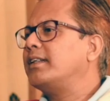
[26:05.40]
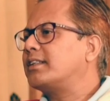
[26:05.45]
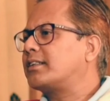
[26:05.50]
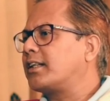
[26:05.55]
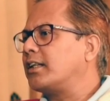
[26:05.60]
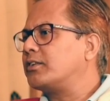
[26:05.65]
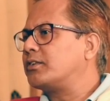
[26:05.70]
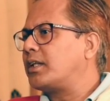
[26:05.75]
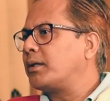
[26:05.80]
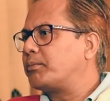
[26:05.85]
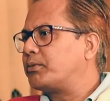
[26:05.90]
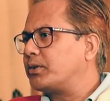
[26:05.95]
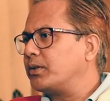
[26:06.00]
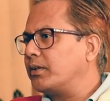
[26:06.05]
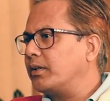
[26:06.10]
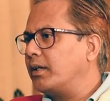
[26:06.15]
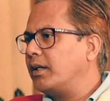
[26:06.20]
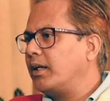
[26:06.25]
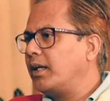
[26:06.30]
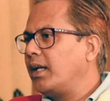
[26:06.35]
this
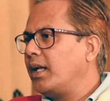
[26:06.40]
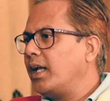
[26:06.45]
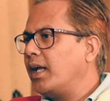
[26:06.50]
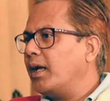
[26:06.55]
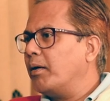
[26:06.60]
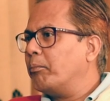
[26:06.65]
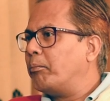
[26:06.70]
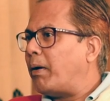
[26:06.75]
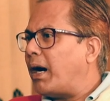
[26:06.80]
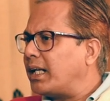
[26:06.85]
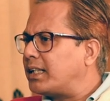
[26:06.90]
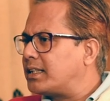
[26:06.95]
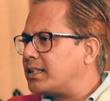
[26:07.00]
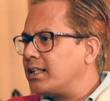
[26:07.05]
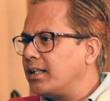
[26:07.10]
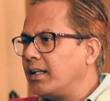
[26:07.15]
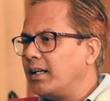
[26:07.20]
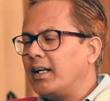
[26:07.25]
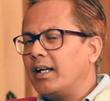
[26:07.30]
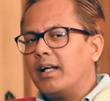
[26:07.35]
conception. But
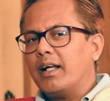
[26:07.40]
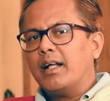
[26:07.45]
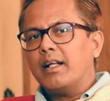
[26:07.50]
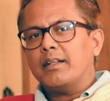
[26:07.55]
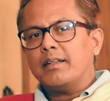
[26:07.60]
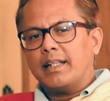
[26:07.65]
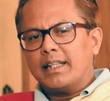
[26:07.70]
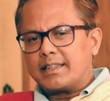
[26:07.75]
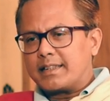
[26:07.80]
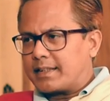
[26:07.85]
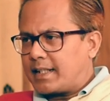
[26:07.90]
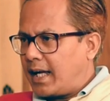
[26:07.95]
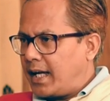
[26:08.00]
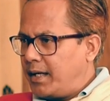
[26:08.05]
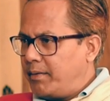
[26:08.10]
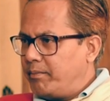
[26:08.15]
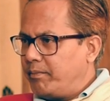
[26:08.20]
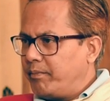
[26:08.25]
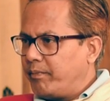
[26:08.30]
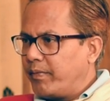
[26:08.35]
this
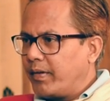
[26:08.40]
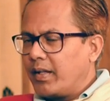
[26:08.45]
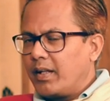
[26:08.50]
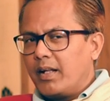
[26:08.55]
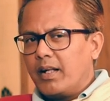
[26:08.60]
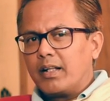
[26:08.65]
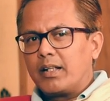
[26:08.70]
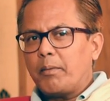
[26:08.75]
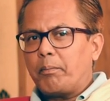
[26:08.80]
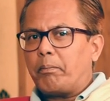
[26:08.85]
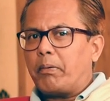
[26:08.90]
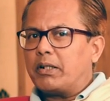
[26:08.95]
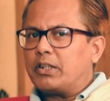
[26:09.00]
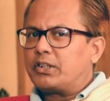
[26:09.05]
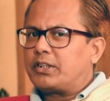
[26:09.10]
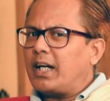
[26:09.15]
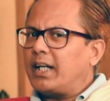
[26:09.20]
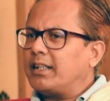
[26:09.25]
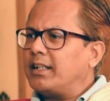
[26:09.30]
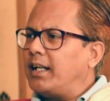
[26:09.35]
time the
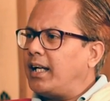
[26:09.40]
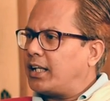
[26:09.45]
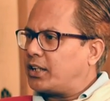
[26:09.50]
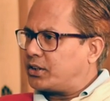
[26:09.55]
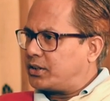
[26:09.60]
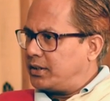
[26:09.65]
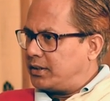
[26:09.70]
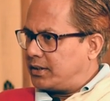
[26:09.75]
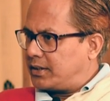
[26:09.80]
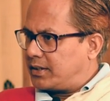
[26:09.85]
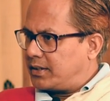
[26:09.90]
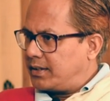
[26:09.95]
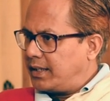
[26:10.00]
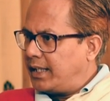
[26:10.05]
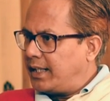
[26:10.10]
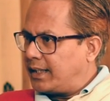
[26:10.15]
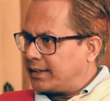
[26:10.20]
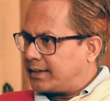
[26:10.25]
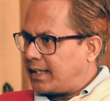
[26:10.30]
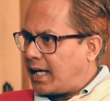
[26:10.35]
panchayat elections
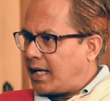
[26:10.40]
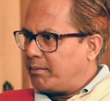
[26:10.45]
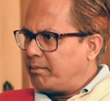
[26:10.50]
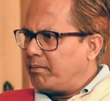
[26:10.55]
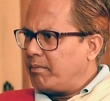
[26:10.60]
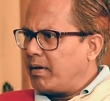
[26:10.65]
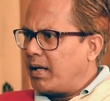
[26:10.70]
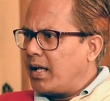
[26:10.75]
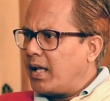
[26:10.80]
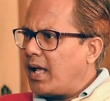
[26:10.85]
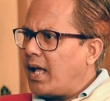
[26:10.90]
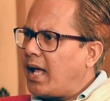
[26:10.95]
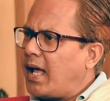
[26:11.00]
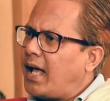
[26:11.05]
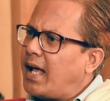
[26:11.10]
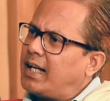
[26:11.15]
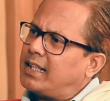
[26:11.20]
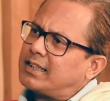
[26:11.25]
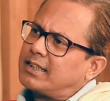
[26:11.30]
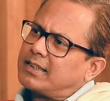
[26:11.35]
in Assam
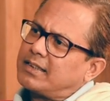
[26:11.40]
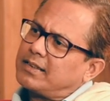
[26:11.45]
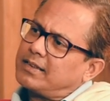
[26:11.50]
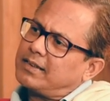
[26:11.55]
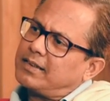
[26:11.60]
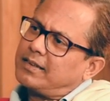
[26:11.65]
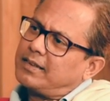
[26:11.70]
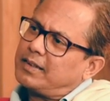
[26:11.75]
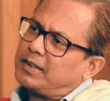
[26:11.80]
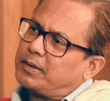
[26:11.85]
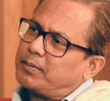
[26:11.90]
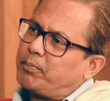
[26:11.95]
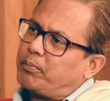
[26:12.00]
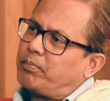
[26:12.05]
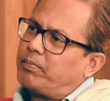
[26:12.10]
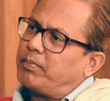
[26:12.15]
has,